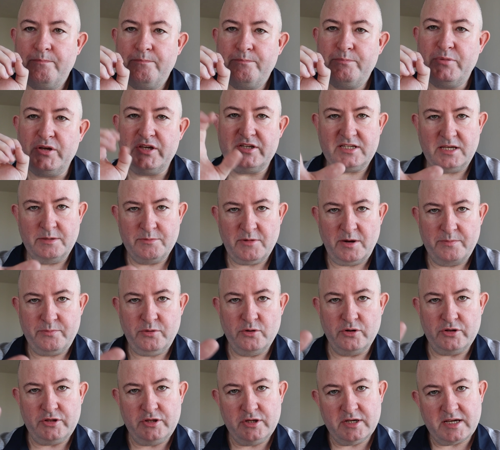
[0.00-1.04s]
But you see my
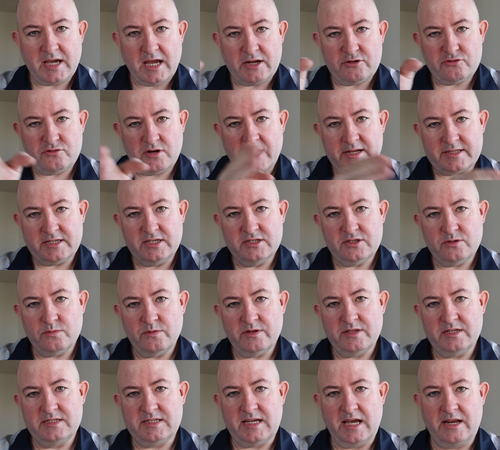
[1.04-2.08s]
point, you get dragged into
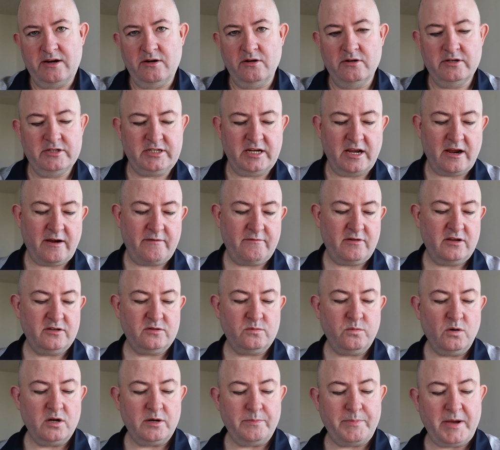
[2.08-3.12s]
other technology areas.
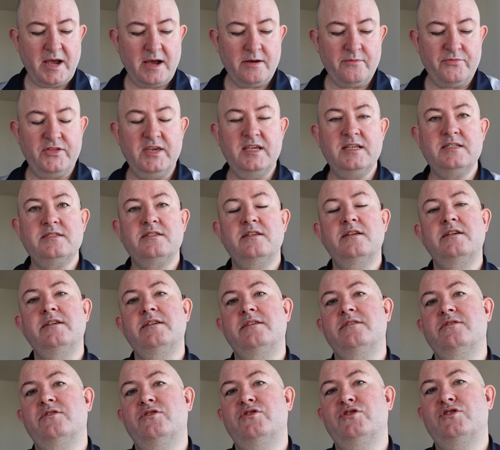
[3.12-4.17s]
What about things like
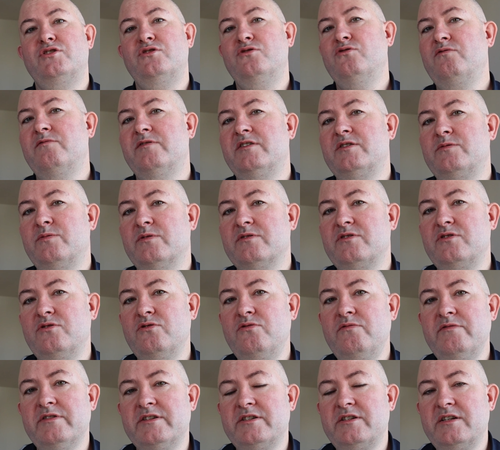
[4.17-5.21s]
storage? Well,
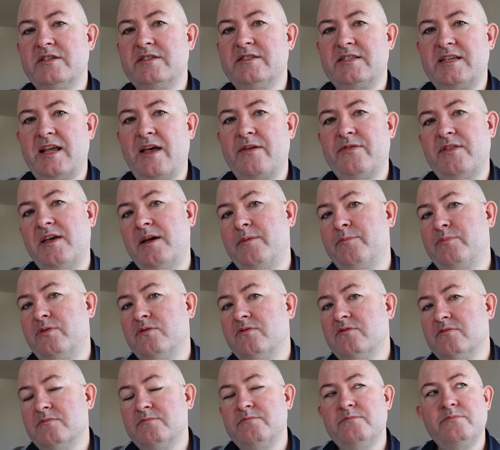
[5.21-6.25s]
storage doesn't sound that
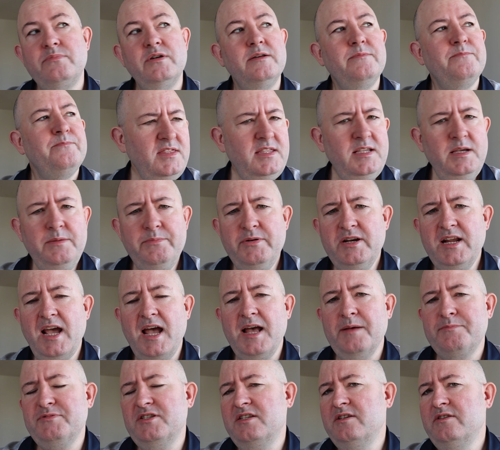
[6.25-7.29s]
important, but it
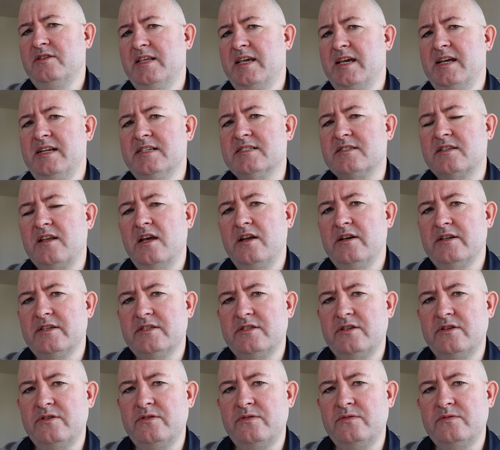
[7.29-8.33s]
absolutely is, certainly
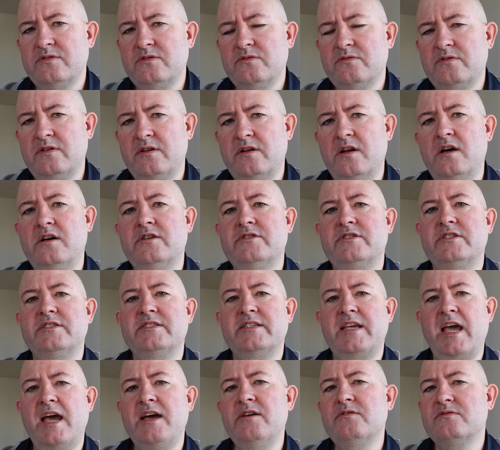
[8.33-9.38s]
to sort of larger
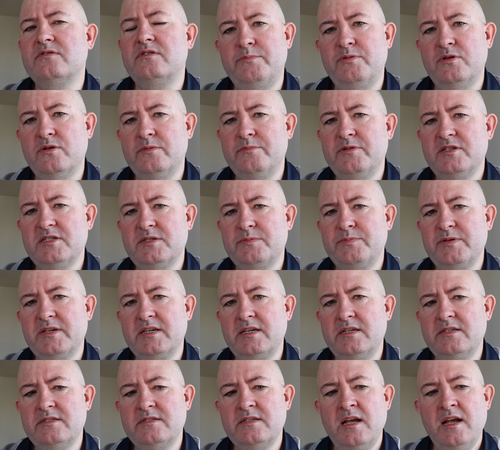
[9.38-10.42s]
scale deployments,
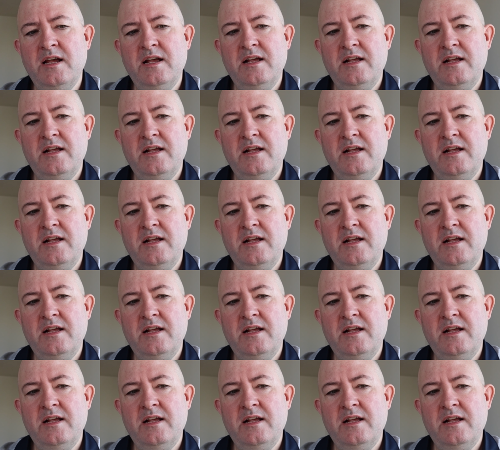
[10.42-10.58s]
because